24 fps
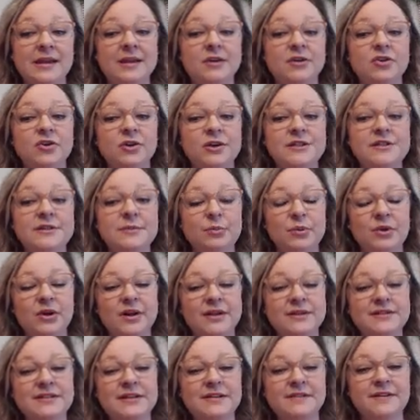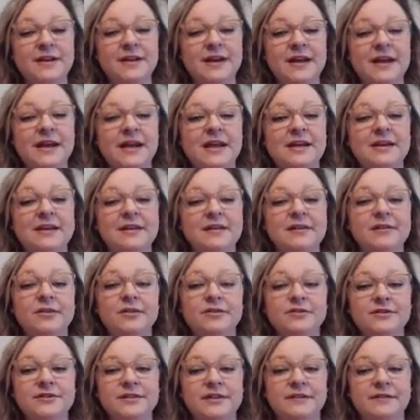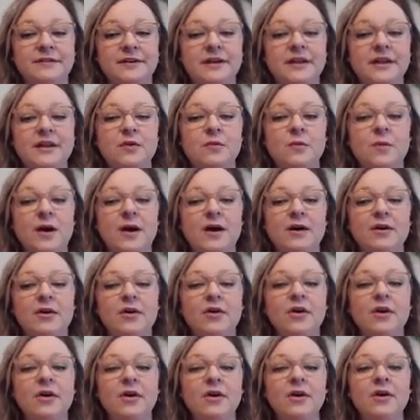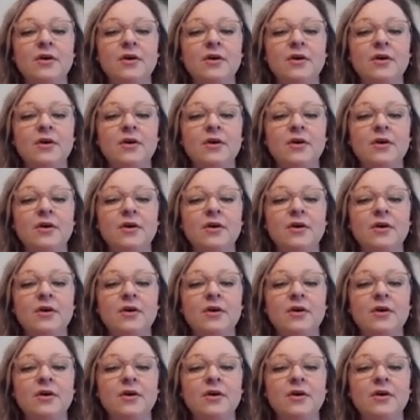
increase productivity and inclusivity while